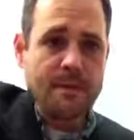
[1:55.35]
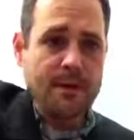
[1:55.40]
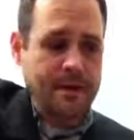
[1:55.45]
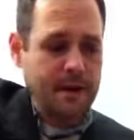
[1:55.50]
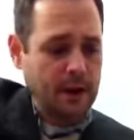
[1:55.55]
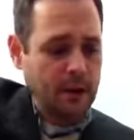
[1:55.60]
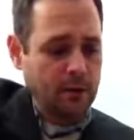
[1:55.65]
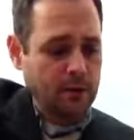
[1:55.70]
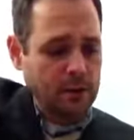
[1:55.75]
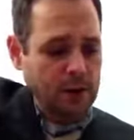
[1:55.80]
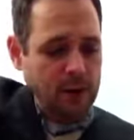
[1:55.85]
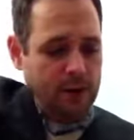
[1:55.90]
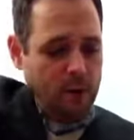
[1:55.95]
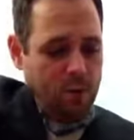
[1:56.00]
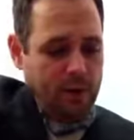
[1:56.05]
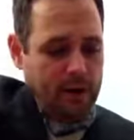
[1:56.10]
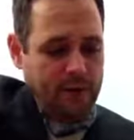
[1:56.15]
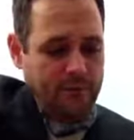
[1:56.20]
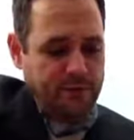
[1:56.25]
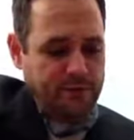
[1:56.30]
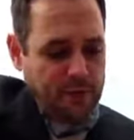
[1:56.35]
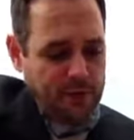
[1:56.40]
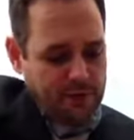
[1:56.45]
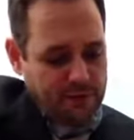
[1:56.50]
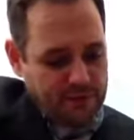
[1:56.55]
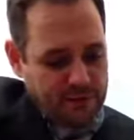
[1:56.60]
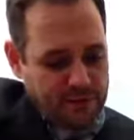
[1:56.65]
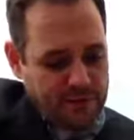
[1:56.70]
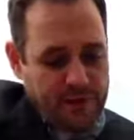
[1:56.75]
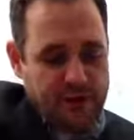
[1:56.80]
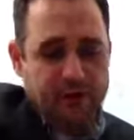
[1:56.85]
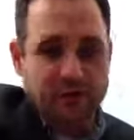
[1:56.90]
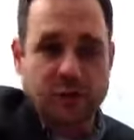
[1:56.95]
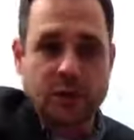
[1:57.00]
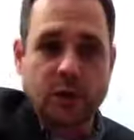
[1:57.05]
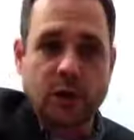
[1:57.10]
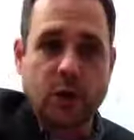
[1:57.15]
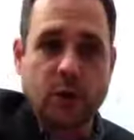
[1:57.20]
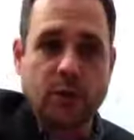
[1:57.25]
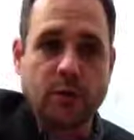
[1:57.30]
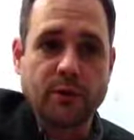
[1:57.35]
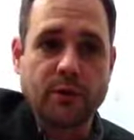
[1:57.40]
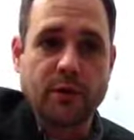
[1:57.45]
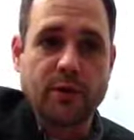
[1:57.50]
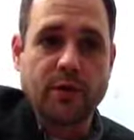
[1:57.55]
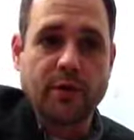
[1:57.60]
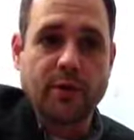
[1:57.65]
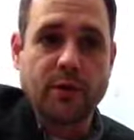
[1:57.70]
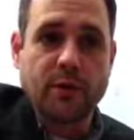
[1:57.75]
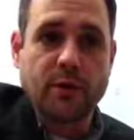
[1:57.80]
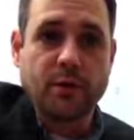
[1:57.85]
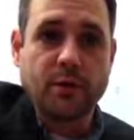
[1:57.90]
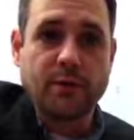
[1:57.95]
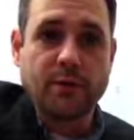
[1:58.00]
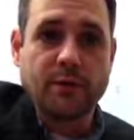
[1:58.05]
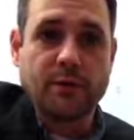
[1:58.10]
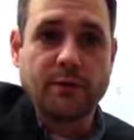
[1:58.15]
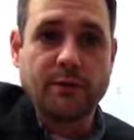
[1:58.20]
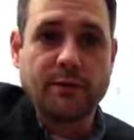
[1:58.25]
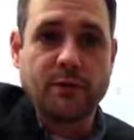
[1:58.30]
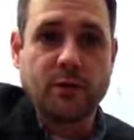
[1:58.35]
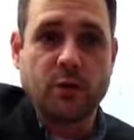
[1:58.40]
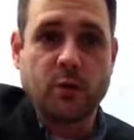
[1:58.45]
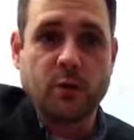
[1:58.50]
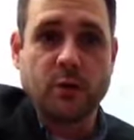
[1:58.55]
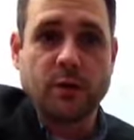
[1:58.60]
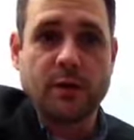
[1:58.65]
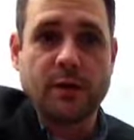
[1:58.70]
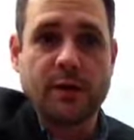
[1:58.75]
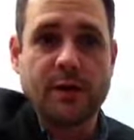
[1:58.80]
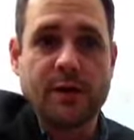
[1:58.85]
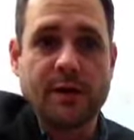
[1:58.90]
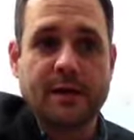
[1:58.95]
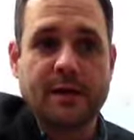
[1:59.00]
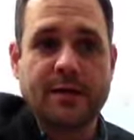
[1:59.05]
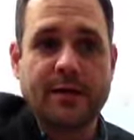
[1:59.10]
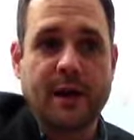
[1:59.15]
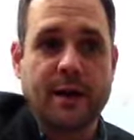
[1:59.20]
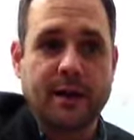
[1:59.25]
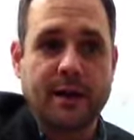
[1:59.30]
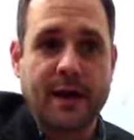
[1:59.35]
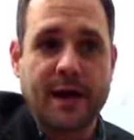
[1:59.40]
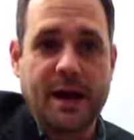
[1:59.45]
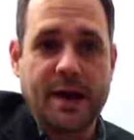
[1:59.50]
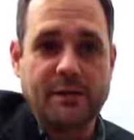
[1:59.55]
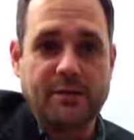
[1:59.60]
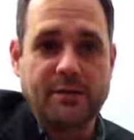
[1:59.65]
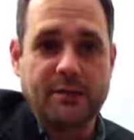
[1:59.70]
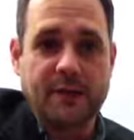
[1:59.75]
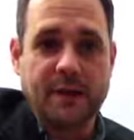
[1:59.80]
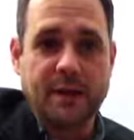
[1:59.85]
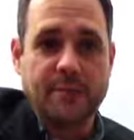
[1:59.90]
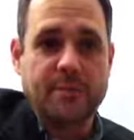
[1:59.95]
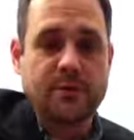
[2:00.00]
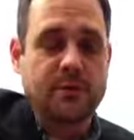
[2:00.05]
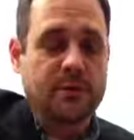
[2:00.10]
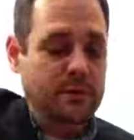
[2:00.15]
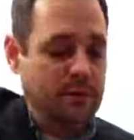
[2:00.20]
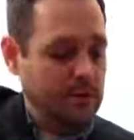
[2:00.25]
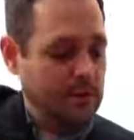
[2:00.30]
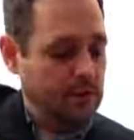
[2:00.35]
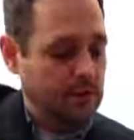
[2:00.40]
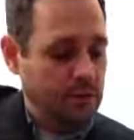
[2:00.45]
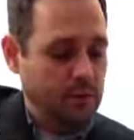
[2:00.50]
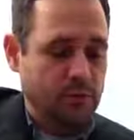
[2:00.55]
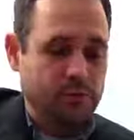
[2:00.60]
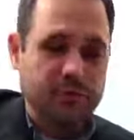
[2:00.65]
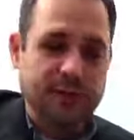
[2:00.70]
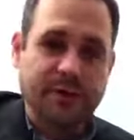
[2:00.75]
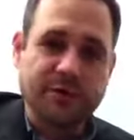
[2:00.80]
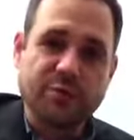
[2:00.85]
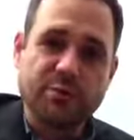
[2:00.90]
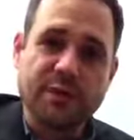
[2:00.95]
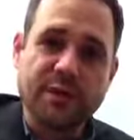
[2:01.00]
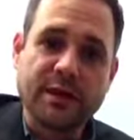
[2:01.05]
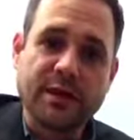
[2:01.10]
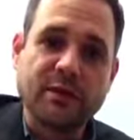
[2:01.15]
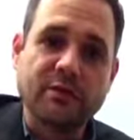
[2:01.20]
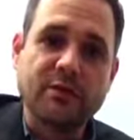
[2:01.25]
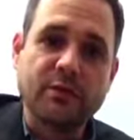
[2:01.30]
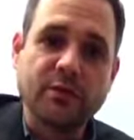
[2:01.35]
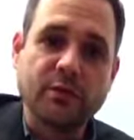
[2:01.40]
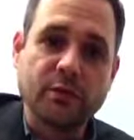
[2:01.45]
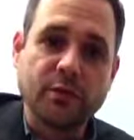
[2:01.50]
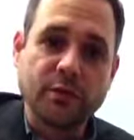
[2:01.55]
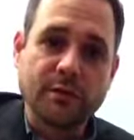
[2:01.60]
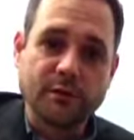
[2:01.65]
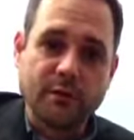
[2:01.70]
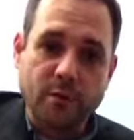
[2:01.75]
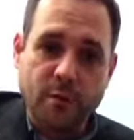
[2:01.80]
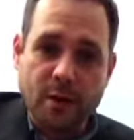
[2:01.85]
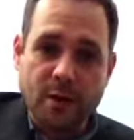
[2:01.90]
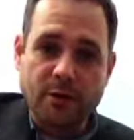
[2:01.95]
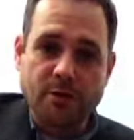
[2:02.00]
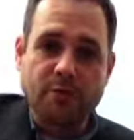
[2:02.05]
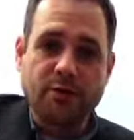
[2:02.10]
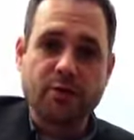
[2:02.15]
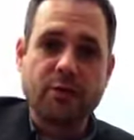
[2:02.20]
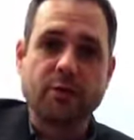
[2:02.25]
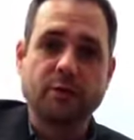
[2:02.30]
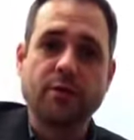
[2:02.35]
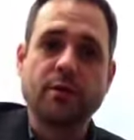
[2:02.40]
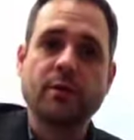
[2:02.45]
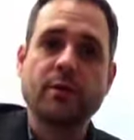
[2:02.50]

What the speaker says: Now what I've done is I've actually lowered the third of the chord down a half step, which gives me the interval of a minor third,